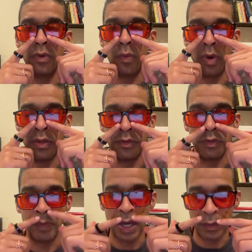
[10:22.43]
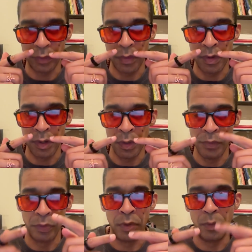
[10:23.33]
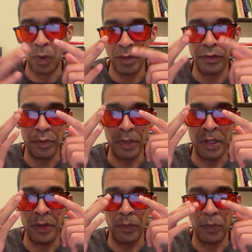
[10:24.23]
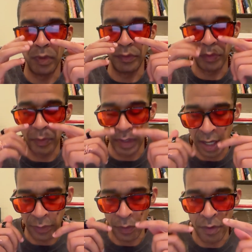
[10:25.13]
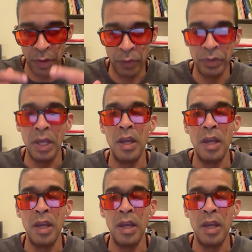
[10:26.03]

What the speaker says: 1, 2 out through the nose, or 1, 2 in, 1, 2, 3 out through the nose.